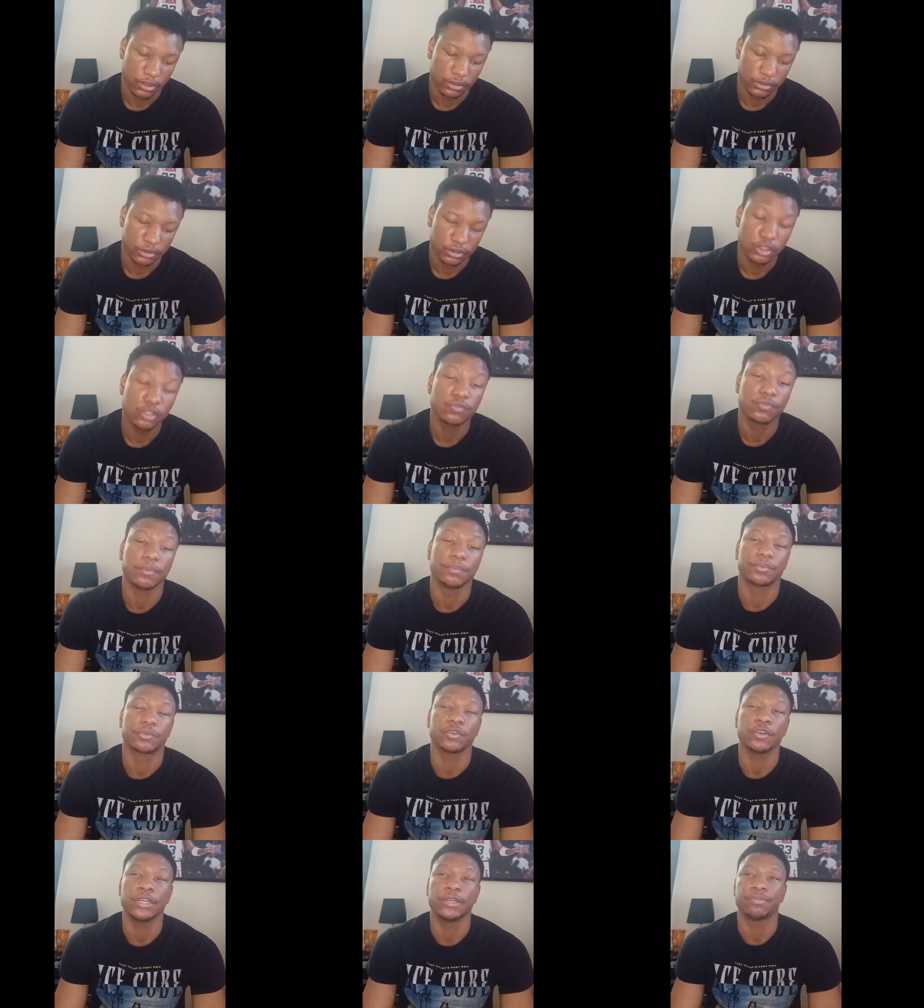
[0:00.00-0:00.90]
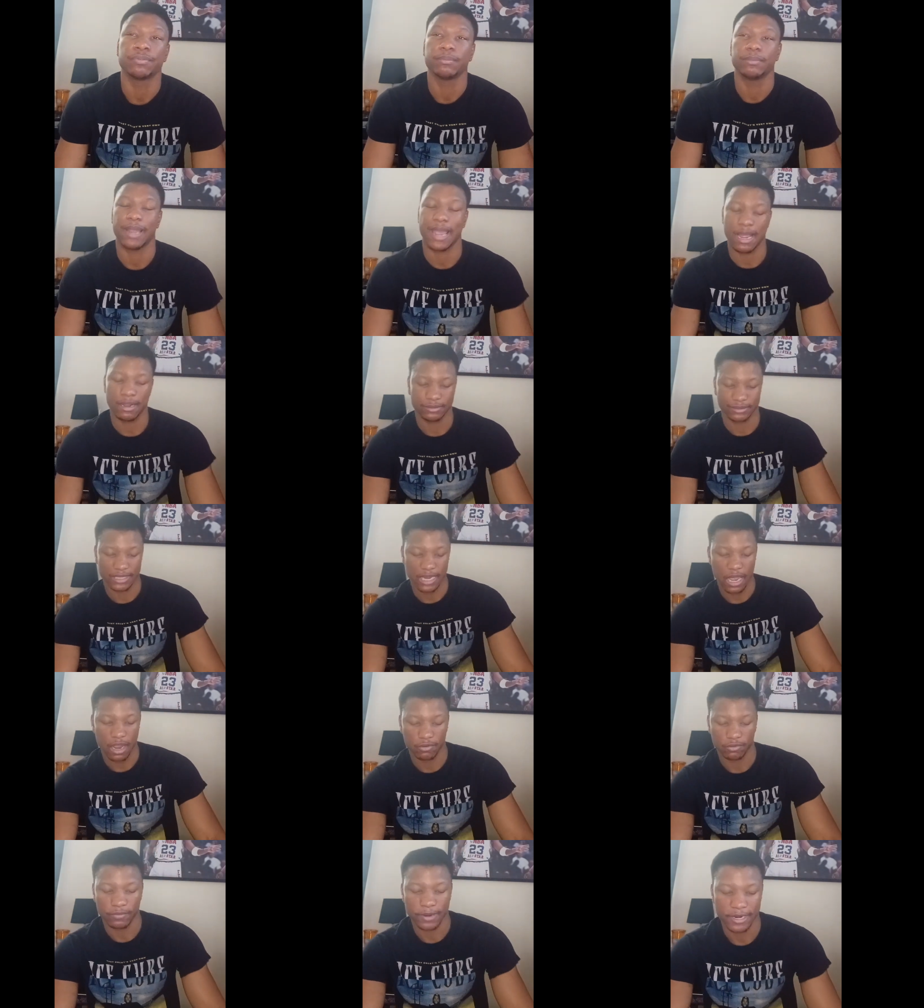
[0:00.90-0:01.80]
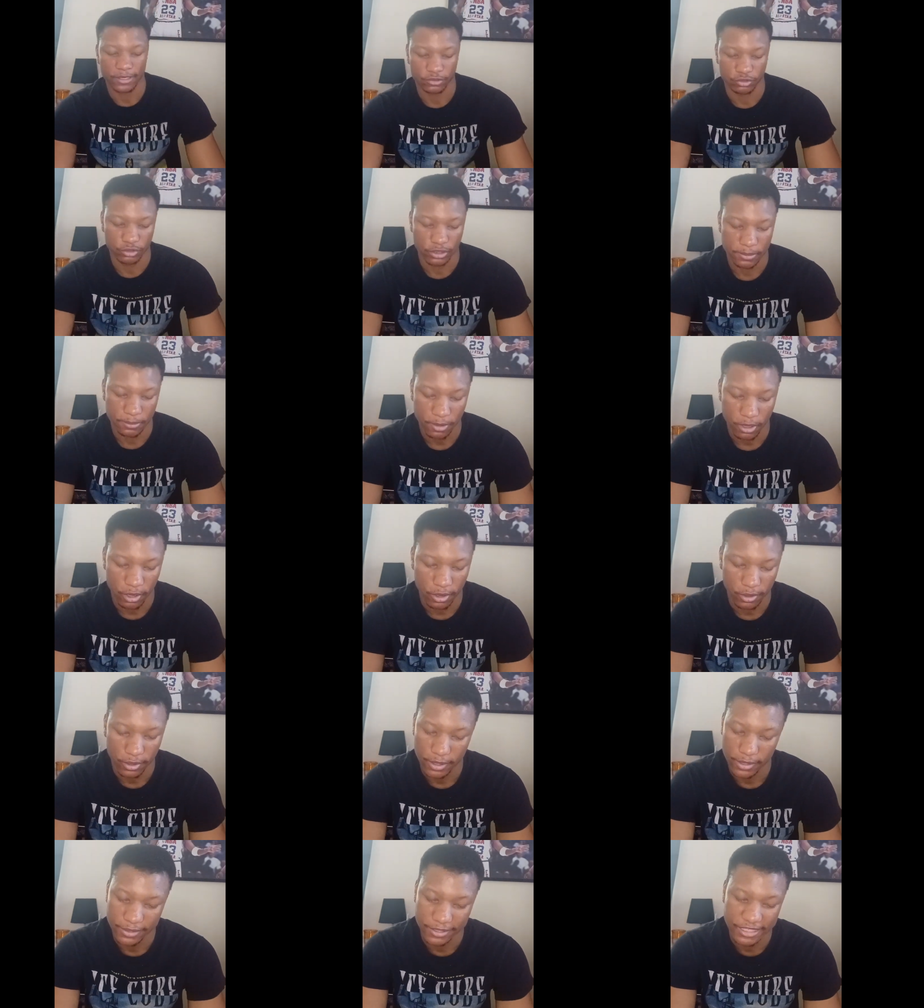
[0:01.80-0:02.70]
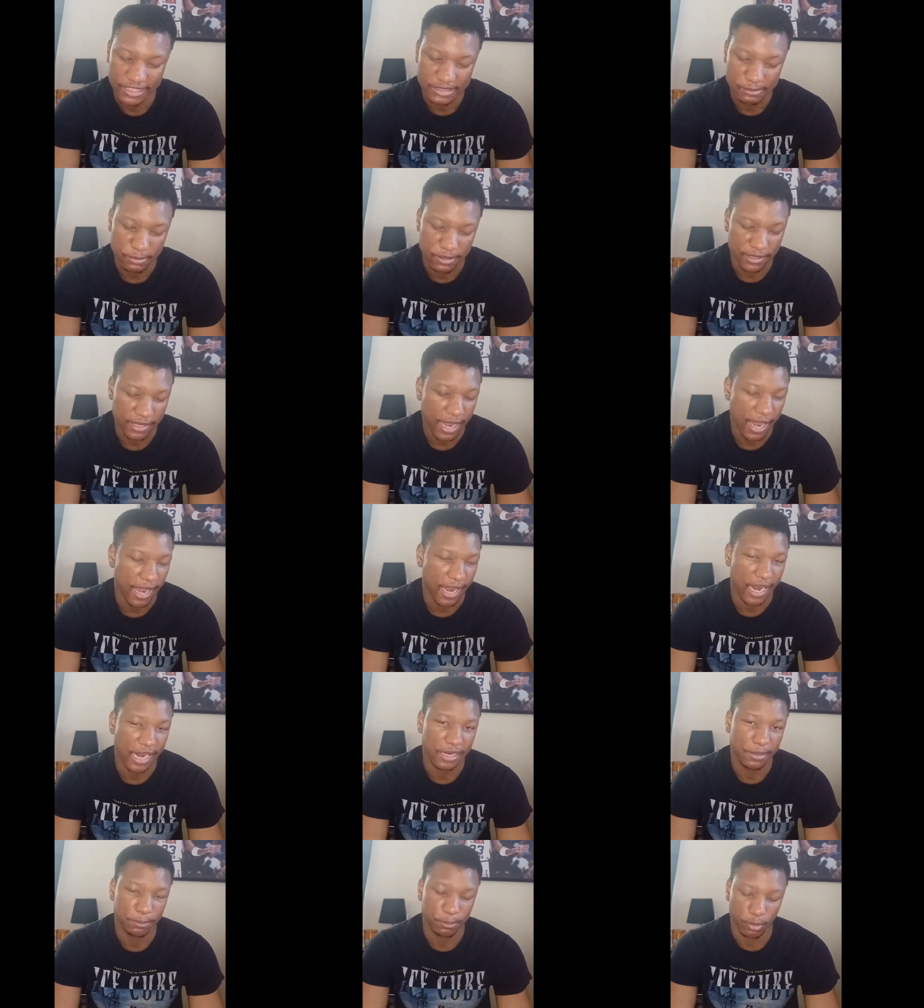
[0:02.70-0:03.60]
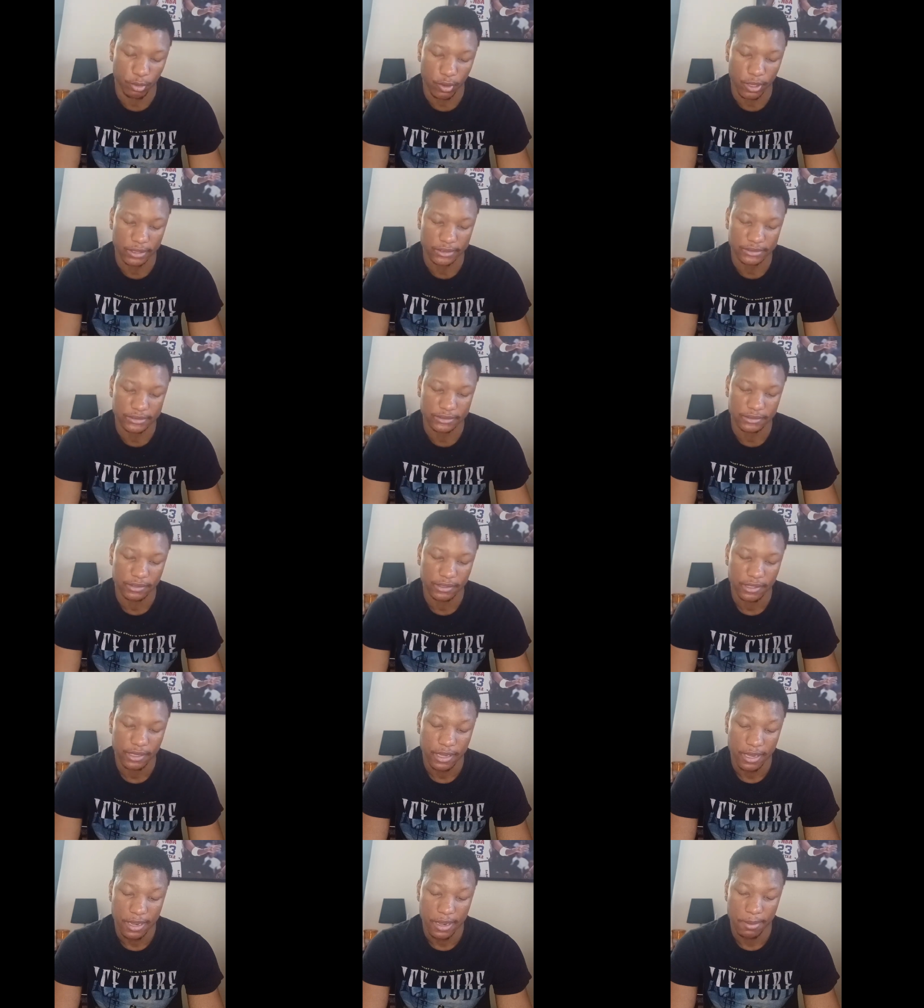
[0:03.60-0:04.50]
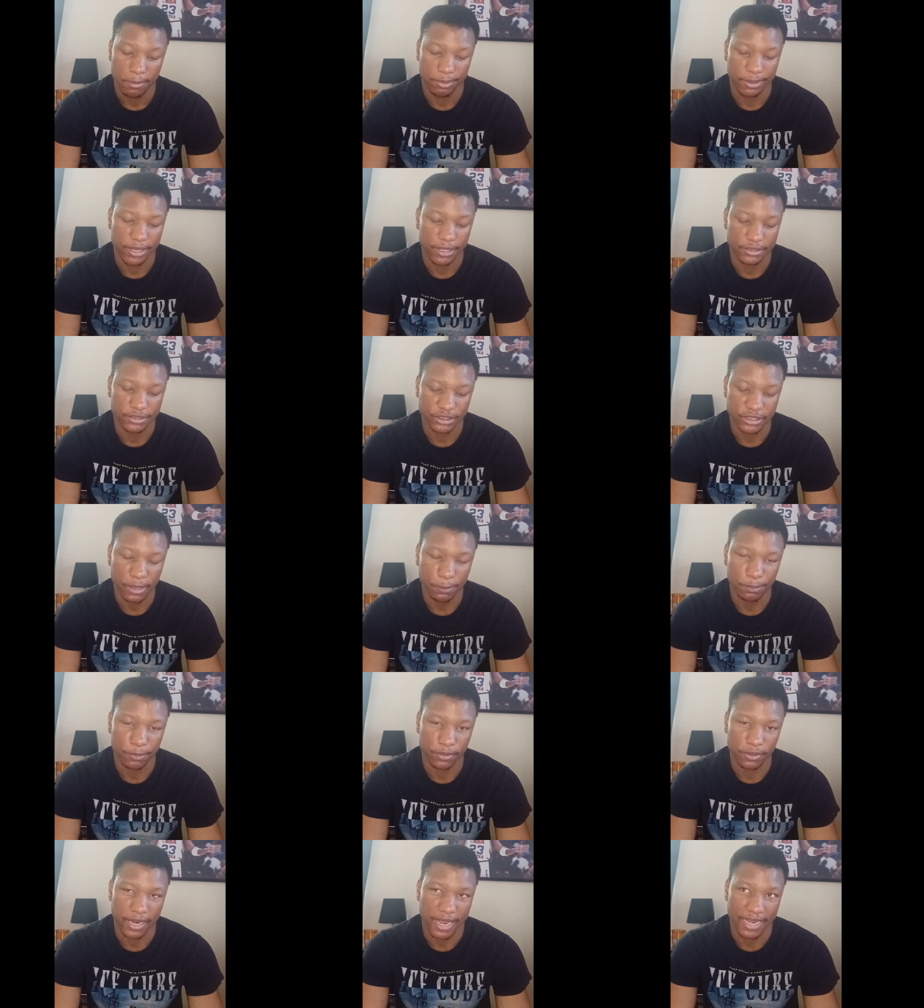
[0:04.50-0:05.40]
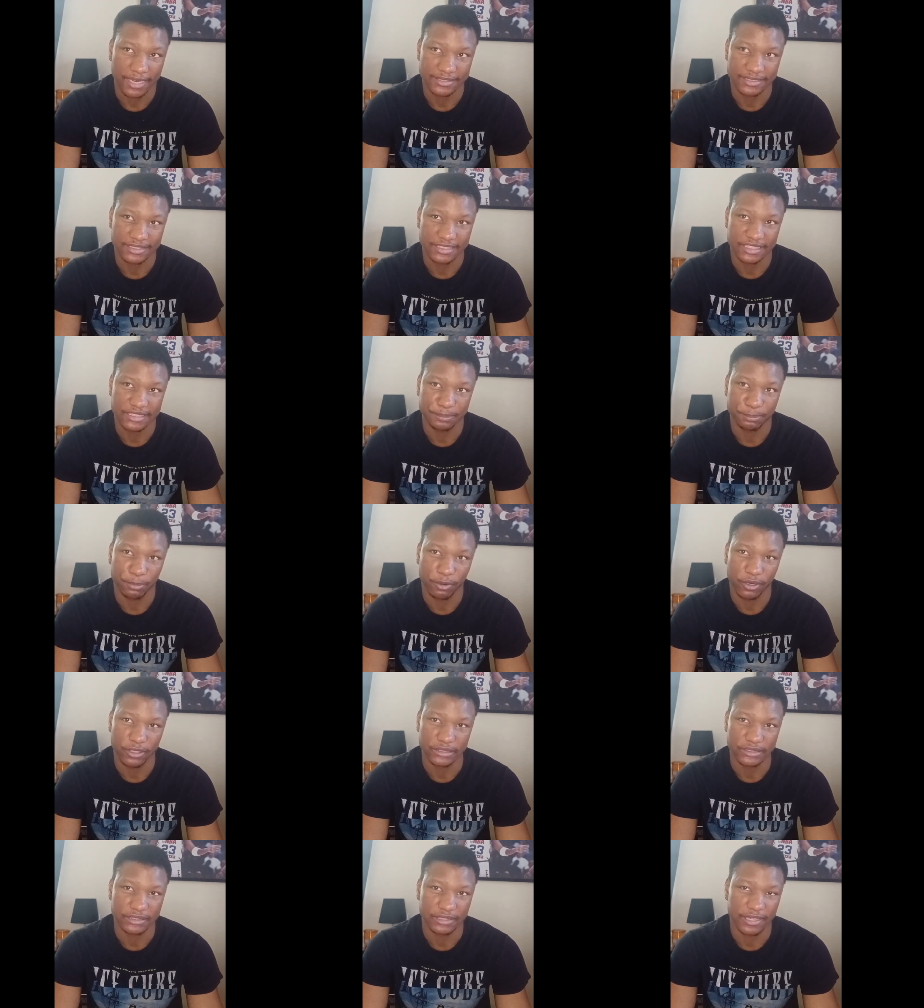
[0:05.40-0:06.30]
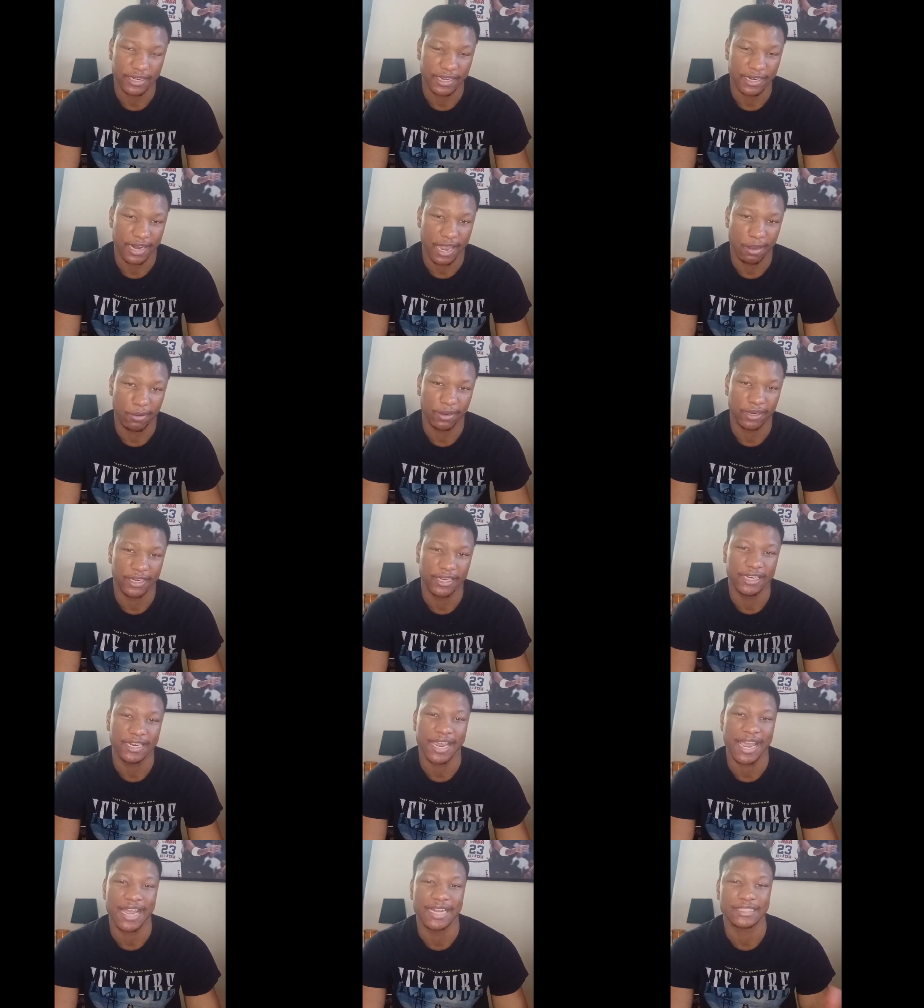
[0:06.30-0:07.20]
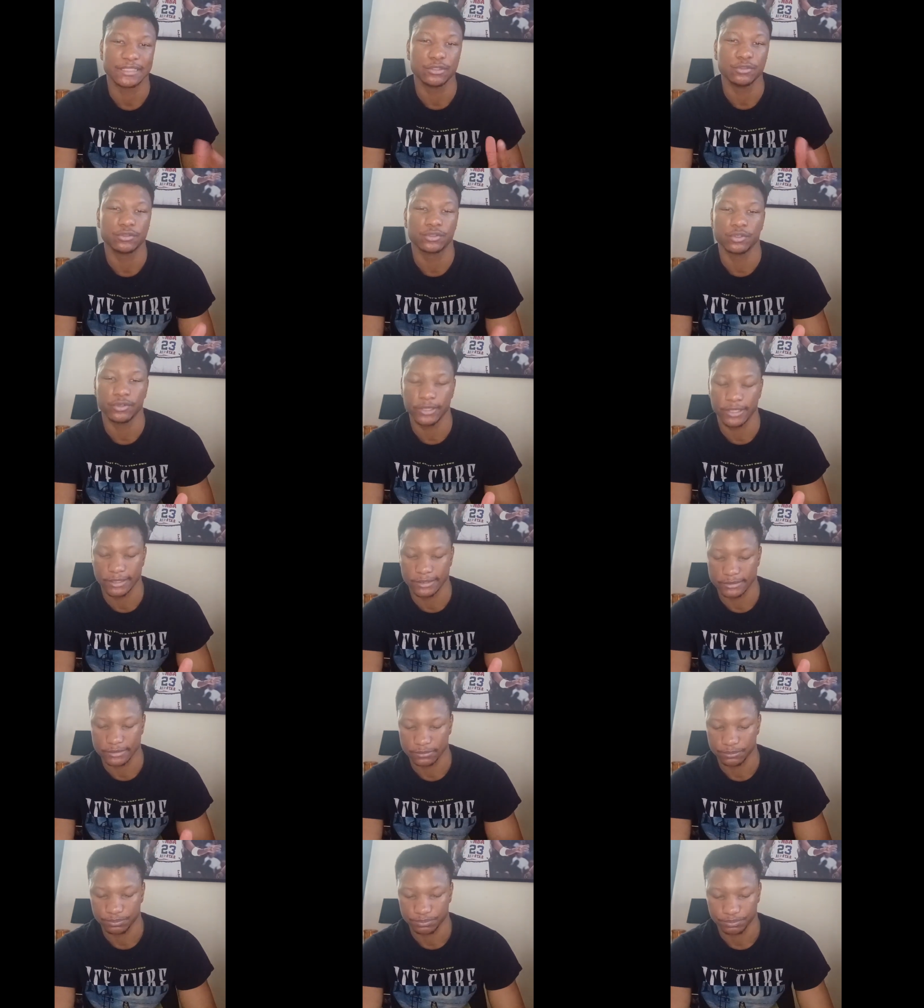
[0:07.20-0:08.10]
2 from 3 from downtown from Andrew Nembhard. Neesmith had 8 points. Ben Shepherd had 6 points, and he had 2 threes.